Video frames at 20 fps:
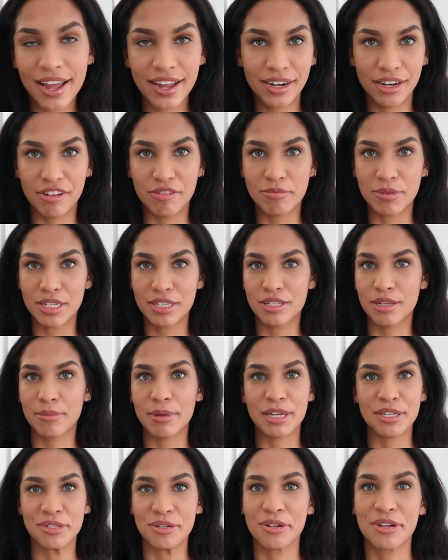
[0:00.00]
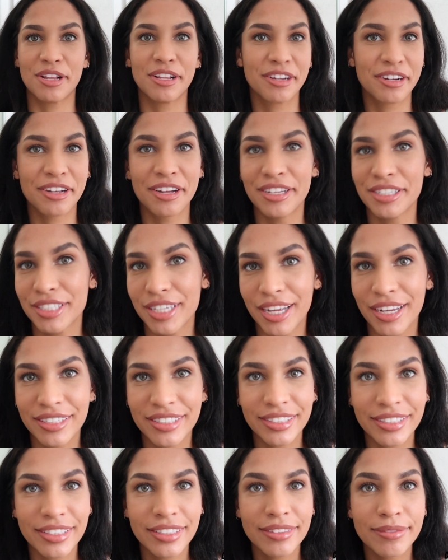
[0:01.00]
I love me some hazel color
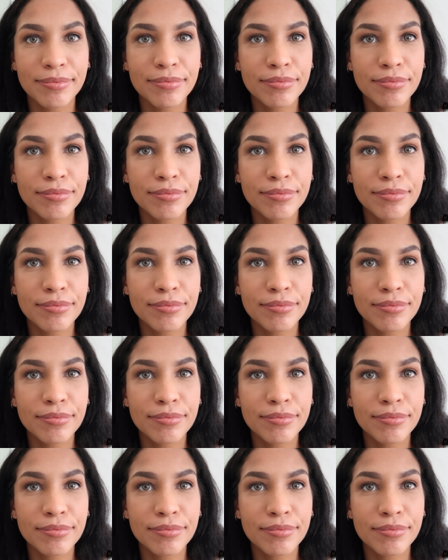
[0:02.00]
contacts.